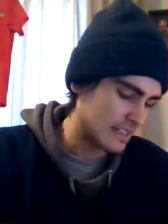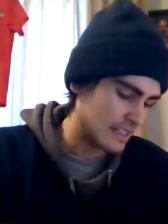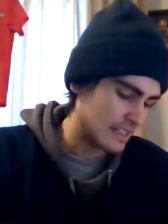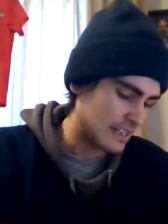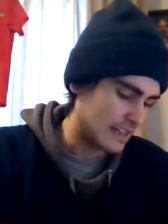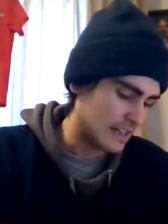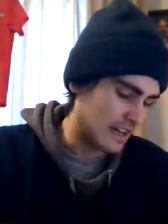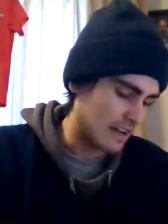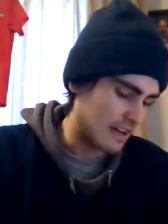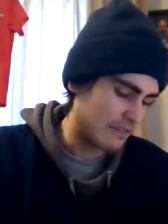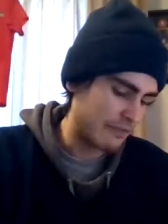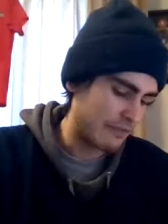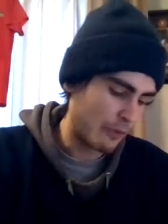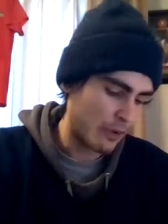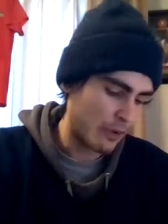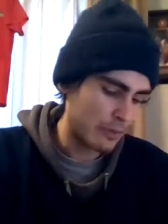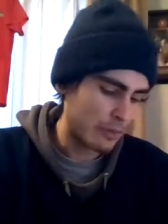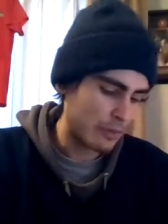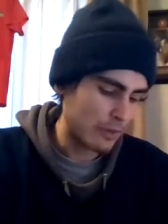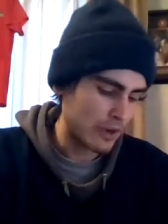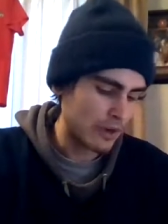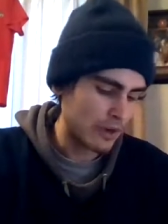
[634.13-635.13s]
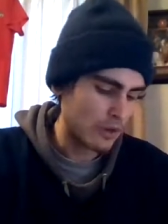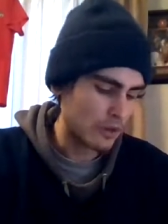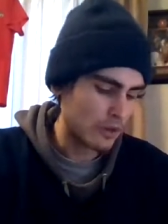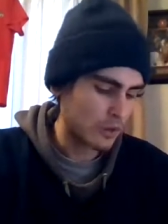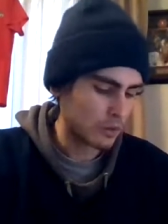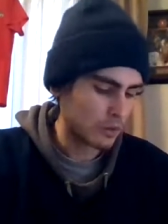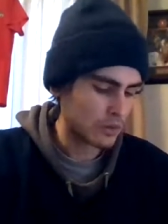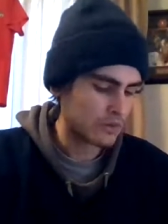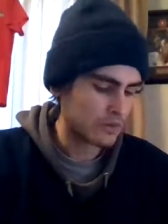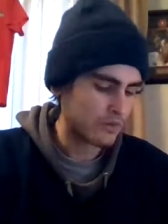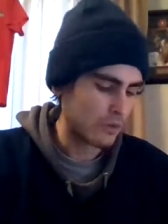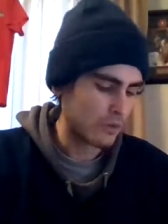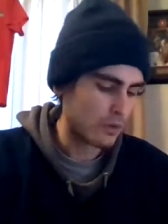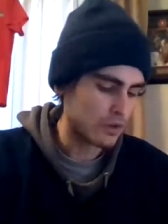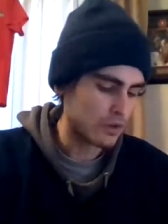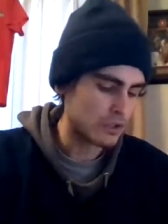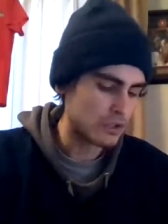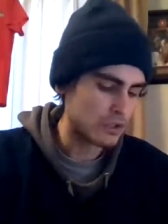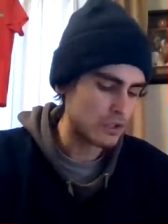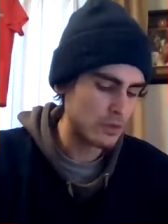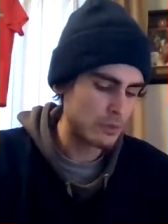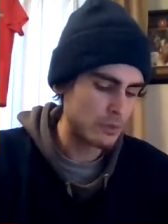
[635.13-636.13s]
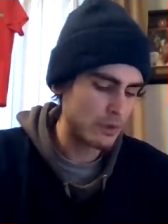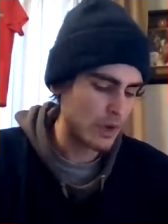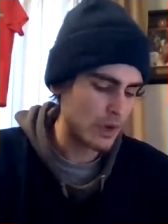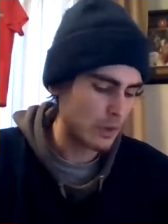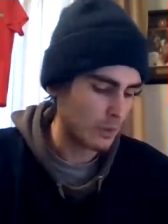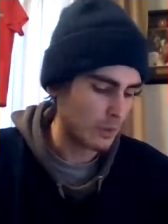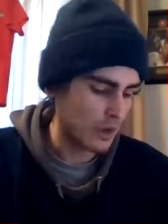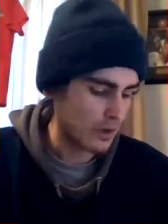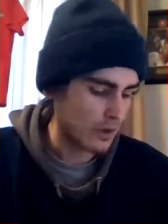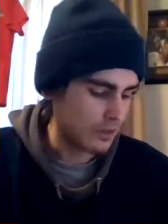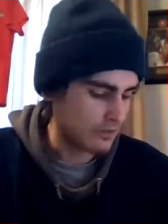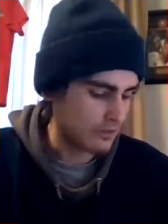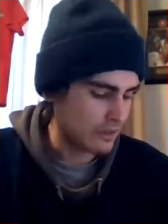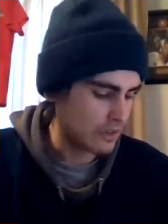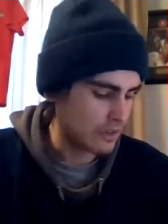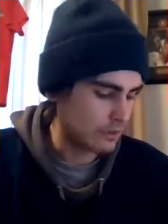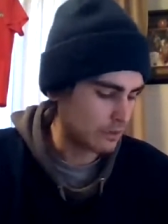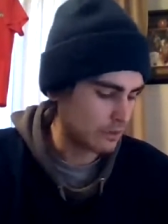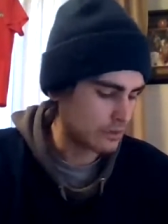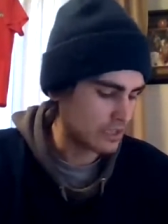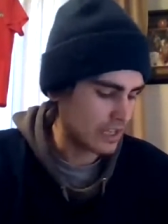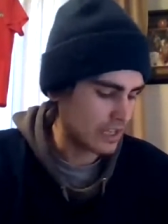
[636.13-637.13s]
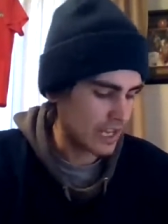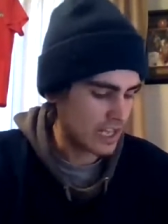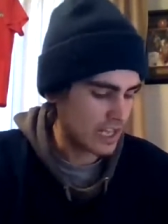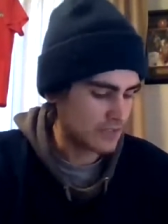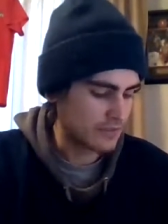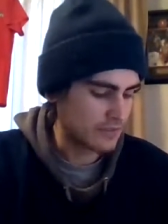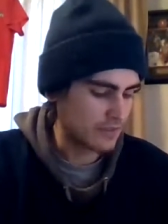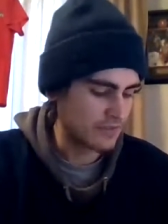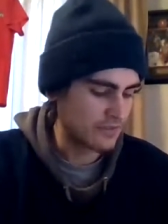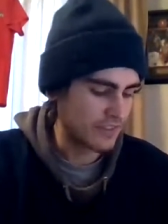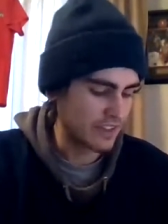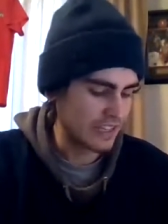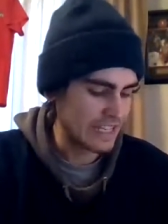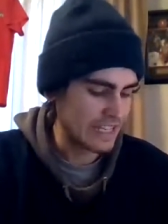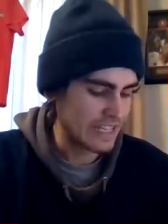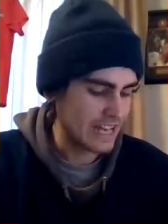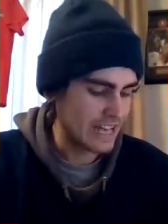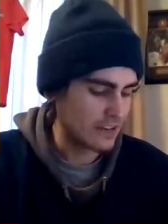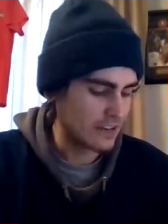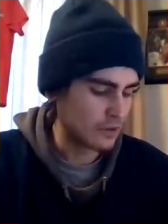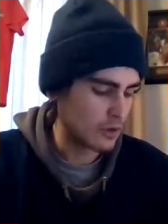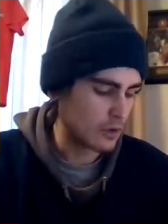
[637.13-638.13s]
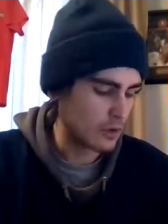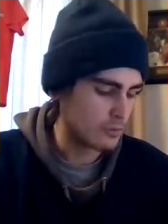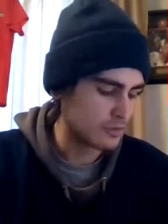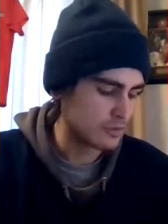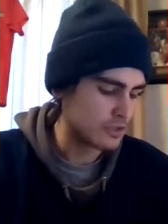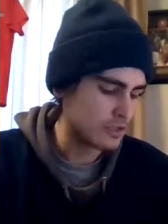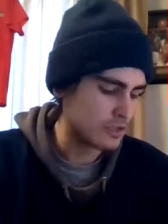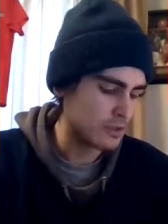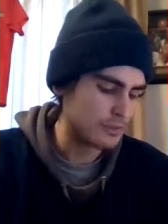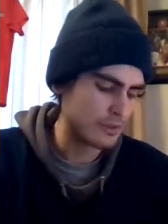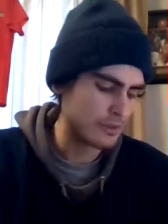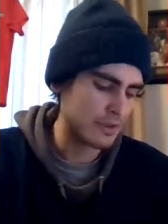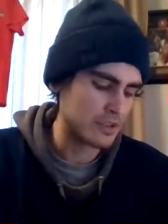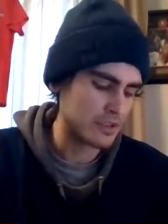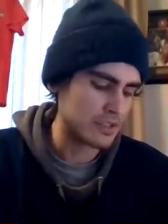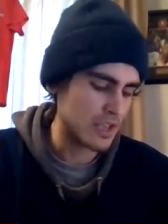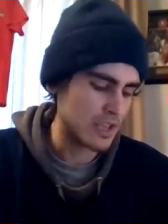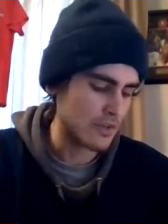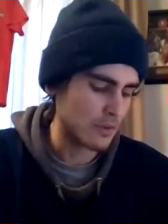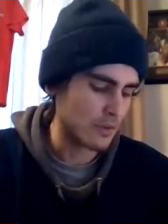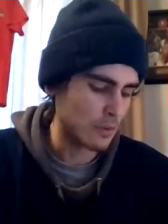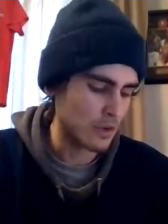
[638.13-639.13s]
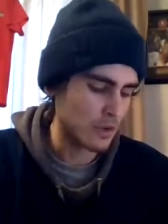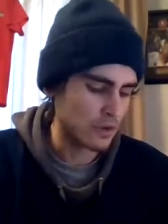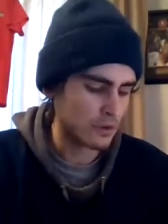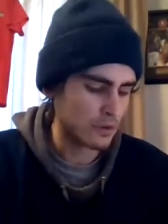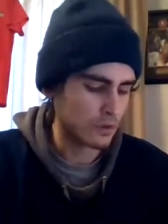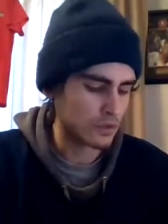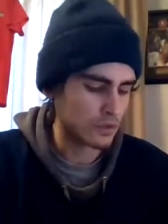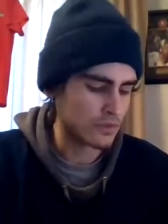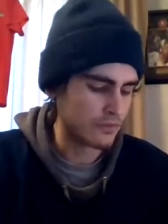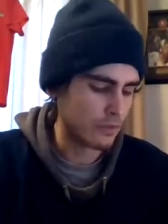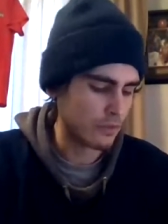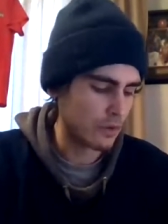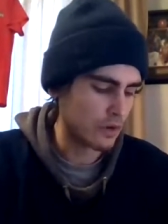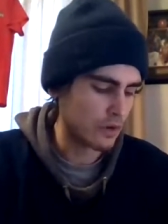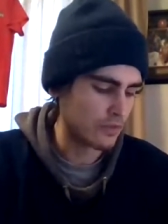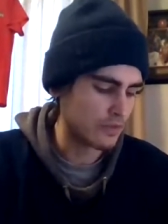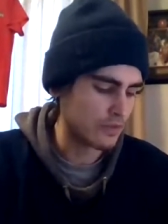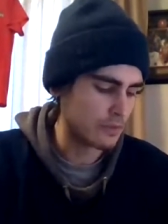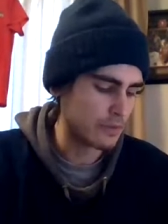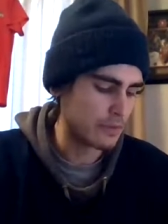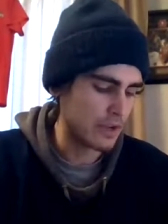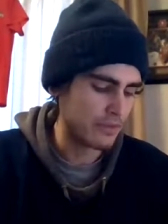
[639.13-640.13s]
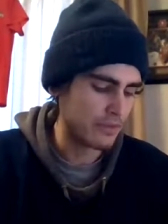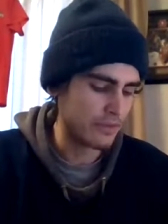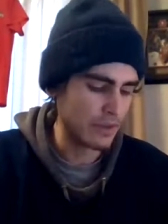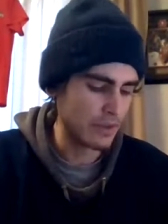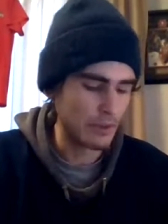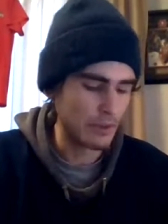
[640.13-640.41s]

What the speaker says: 4.0 goals for, 2.13 goals against for Philly at home, 2.71 goals for Buffalo,